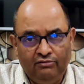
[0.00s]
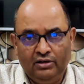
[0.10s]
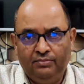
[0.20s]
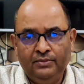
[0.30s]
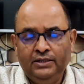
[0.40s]

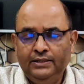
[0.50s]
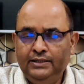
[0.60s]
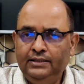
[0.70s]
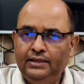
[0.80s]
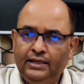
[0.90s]
develop
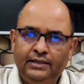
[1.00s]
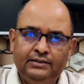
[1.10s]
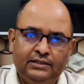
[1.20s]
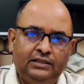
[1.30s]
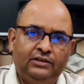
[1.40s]
in any
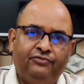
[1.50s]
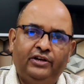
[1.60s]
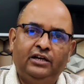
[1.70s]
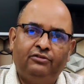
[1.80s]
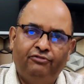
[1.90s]

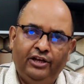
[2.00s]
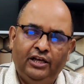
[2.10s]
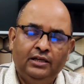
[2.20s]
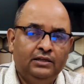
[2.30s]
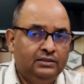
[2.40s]
significant
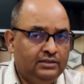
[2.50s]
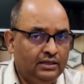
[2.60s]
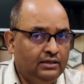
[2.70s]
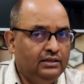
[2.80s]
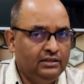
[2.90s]
way
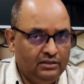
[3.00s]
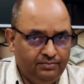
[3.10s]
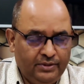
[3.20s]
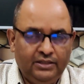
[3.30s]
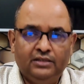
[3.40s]
till
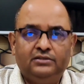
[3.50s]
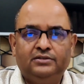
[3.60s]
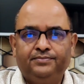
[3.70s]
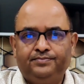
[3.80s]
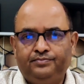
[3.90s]
independence.